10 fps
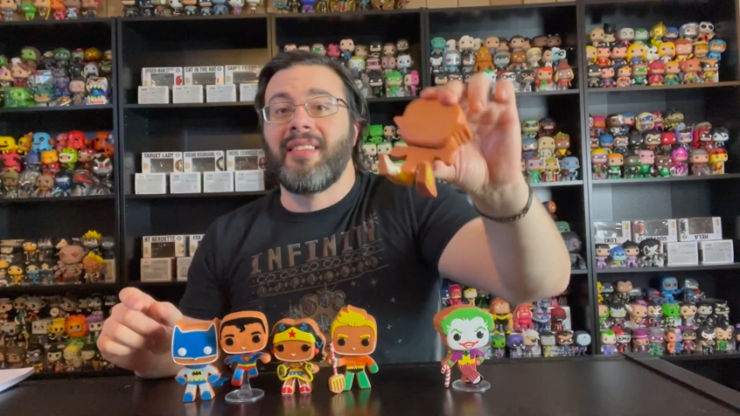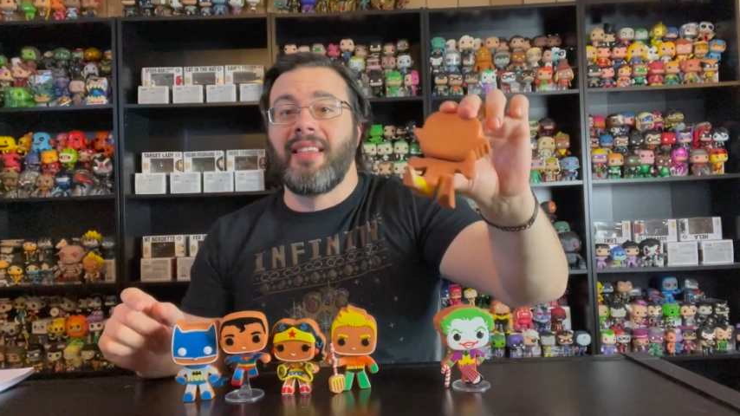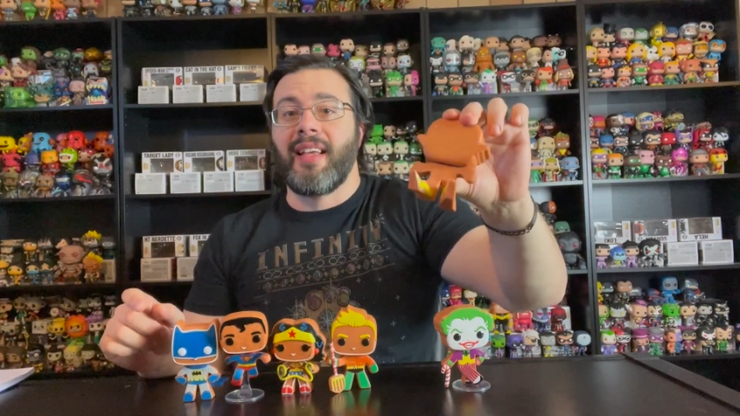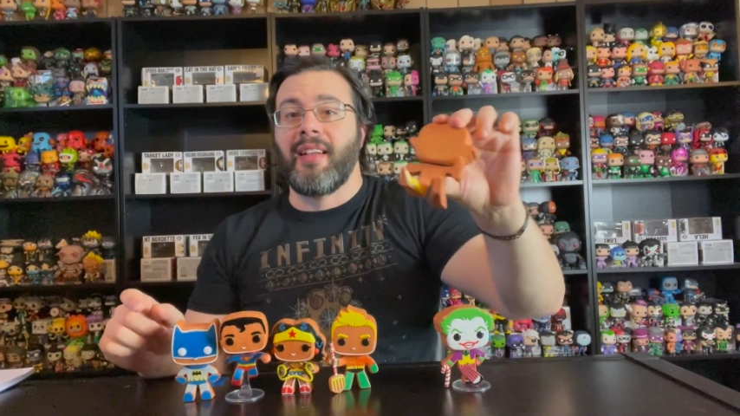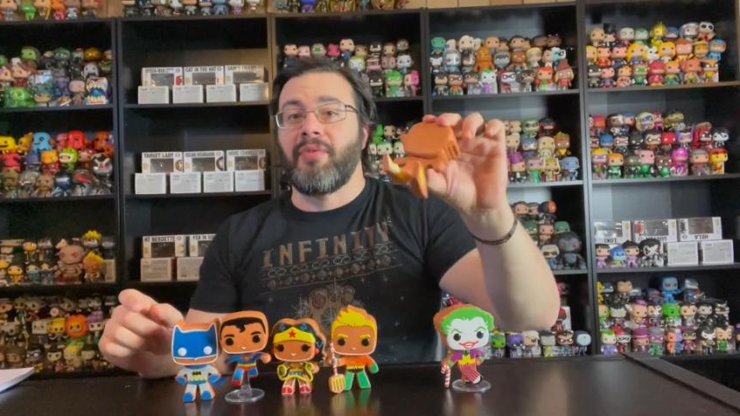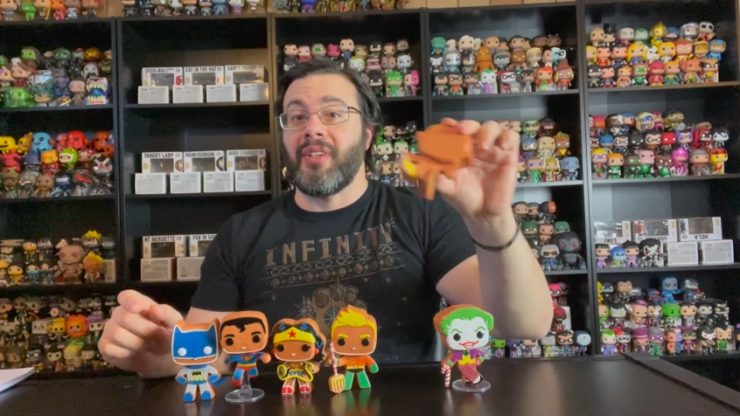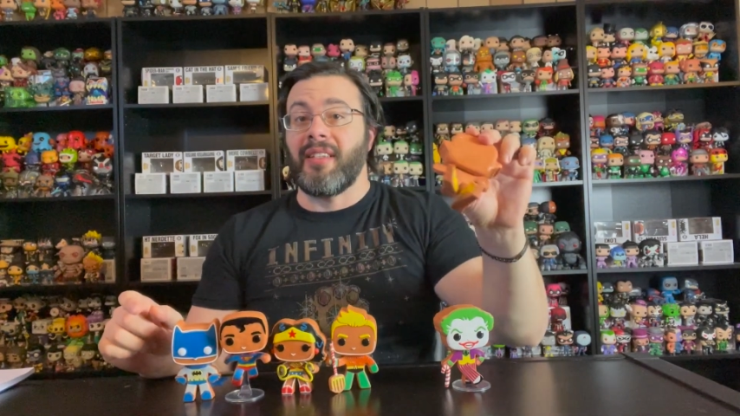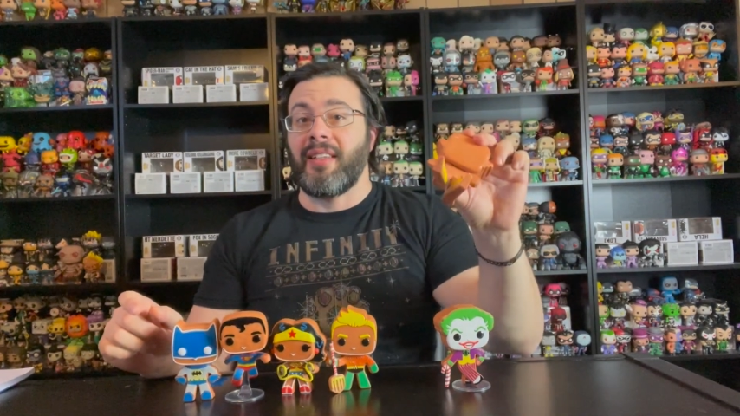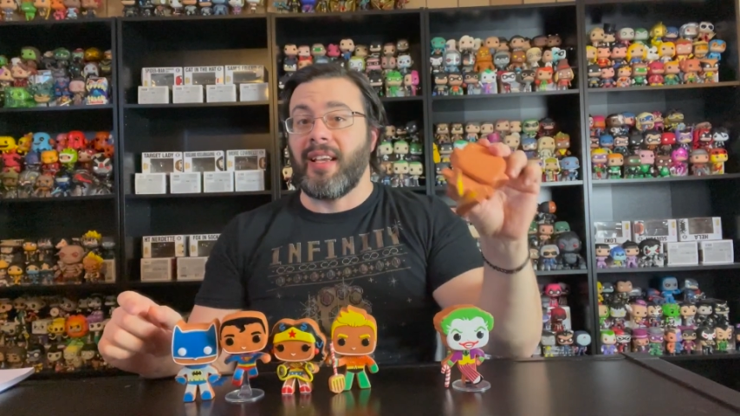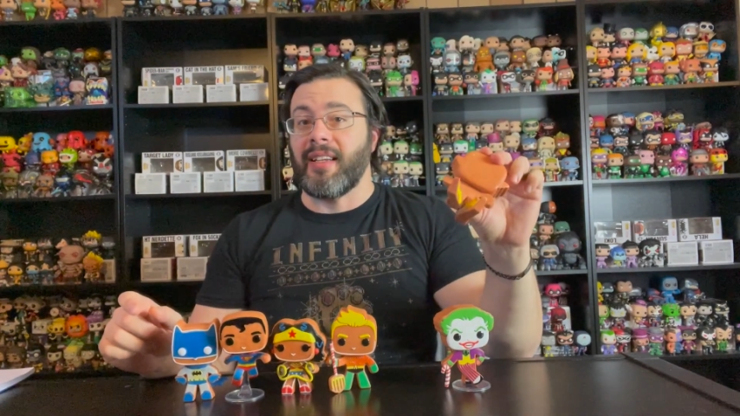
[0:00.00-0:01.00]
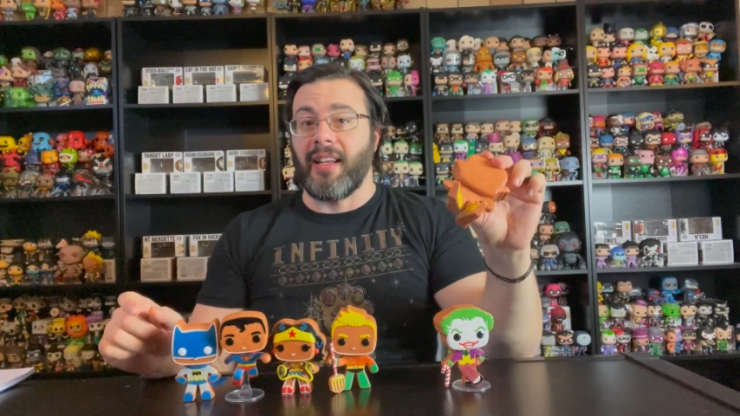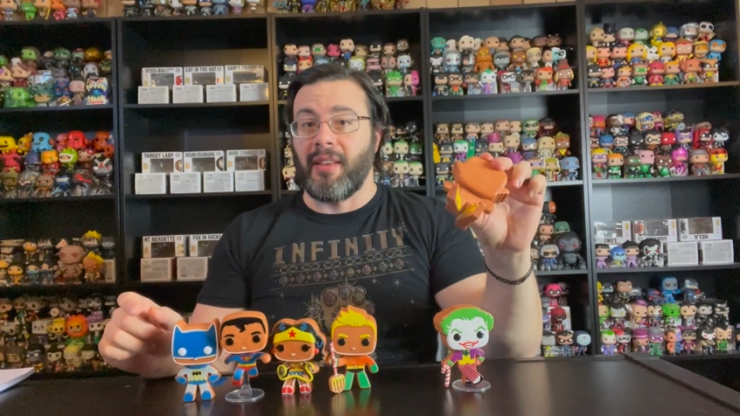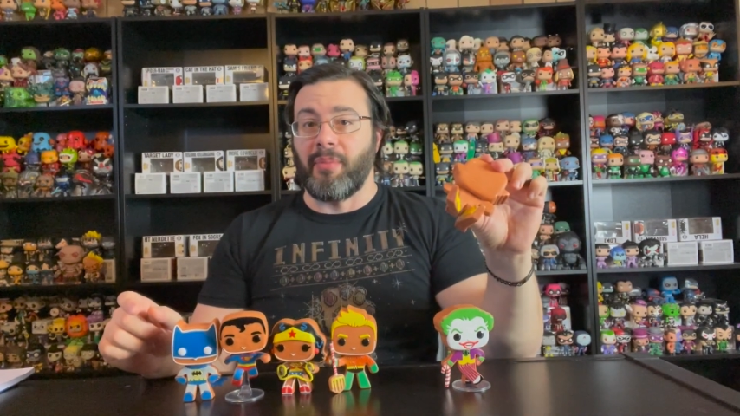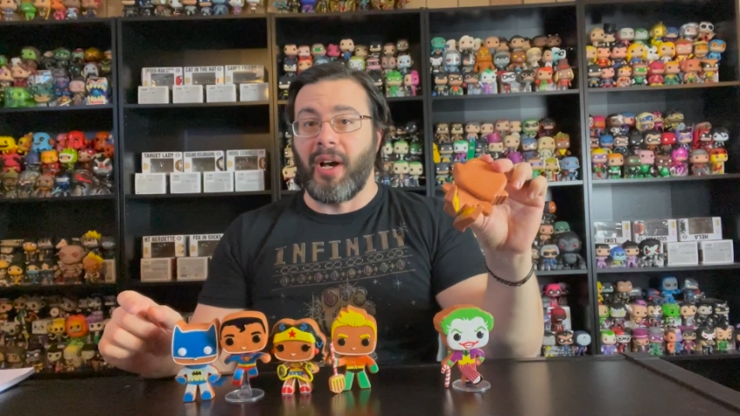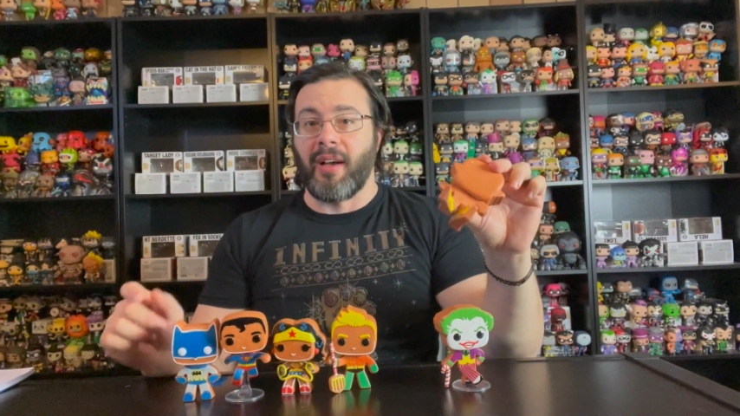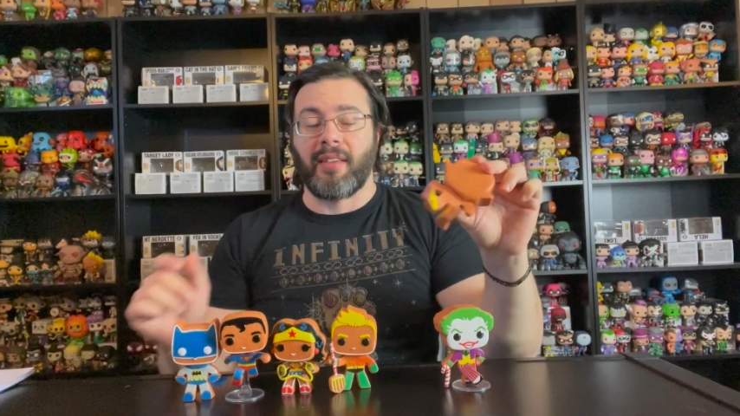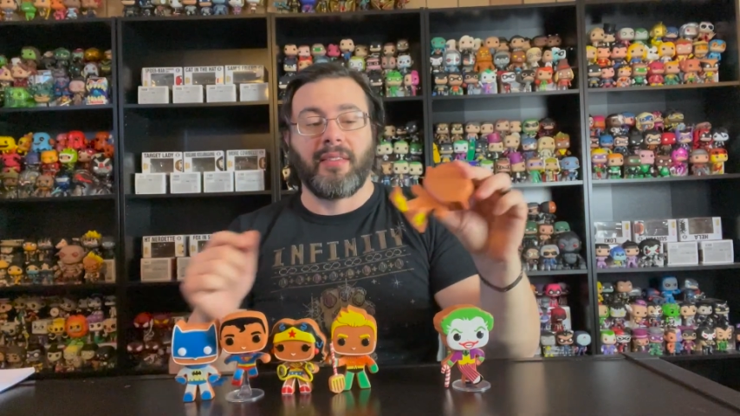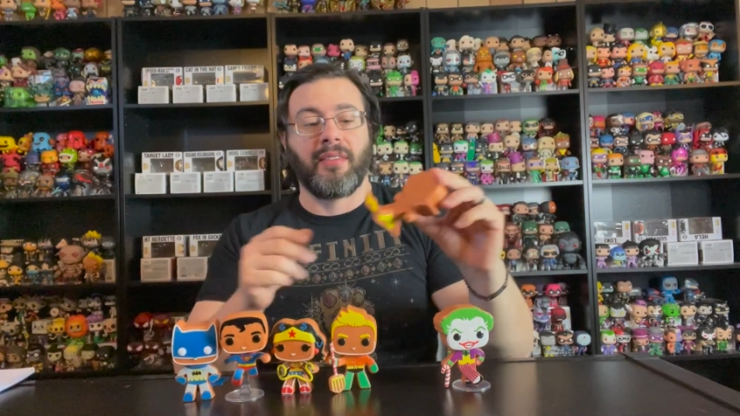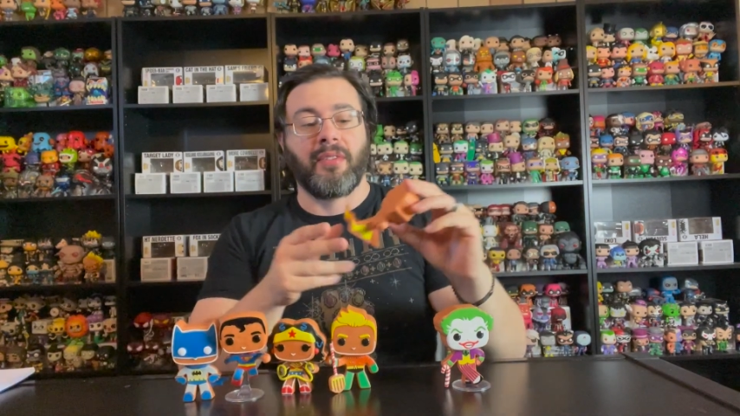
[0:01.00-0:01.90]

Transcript: see that if you didn't take it out of the box.